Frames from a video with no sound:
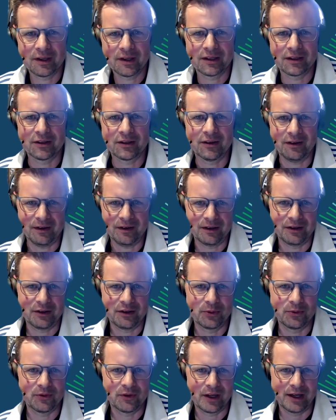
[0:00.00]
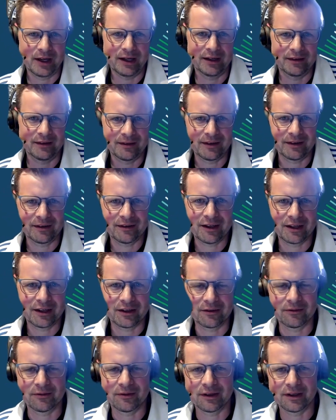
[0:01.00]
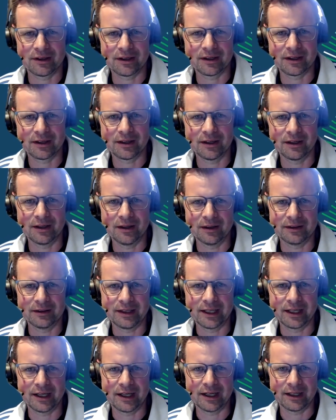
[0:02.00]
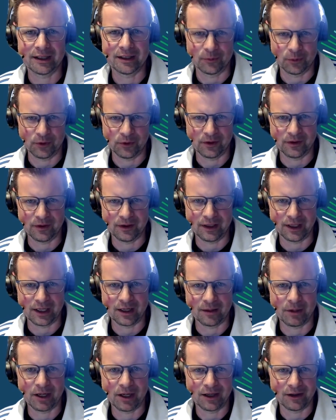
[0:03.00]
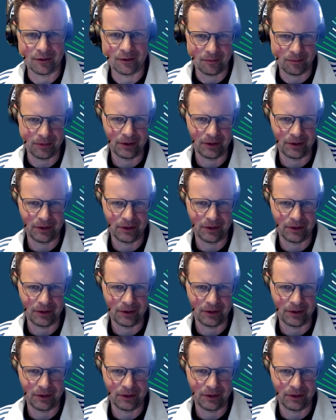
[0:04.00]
and then use that as kind of a data island within the data model,